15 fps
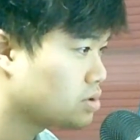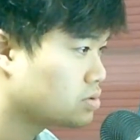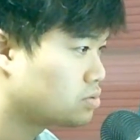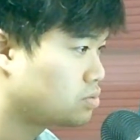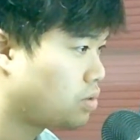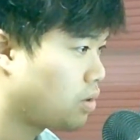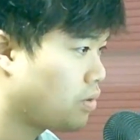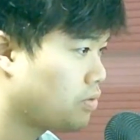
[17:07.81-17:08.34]

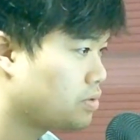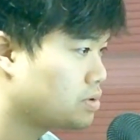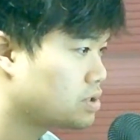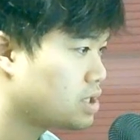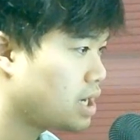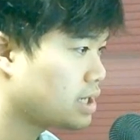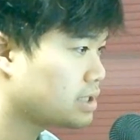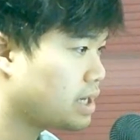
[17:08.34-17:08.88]
growth
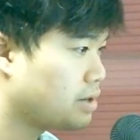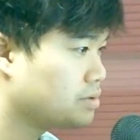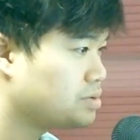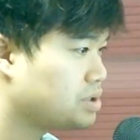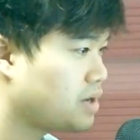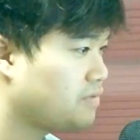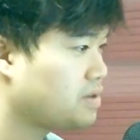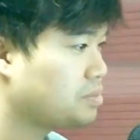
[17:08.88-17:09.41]
stock down
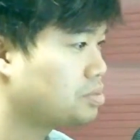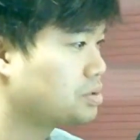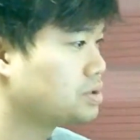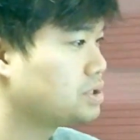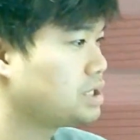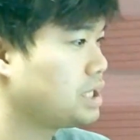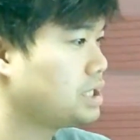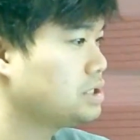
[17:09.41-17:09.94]

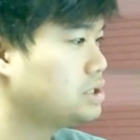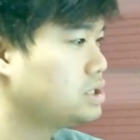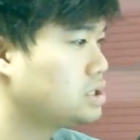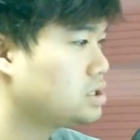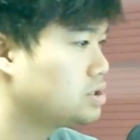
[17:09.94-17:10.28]
70%.